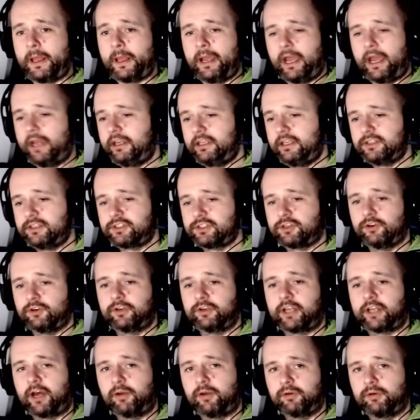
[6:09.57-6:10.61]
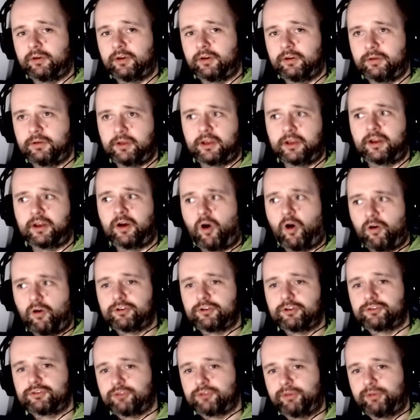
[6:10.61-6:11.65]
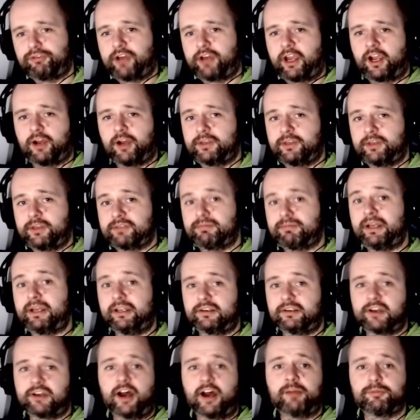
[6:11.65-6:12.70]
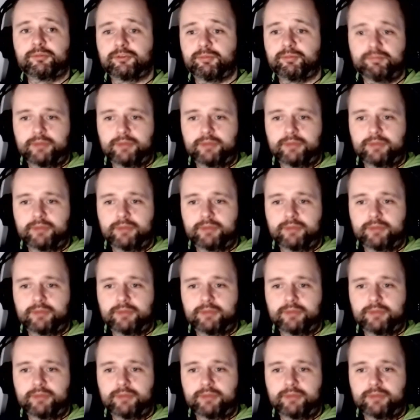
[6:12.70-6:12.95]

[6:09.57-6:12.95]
And he's turned down offers from the FANG companies many times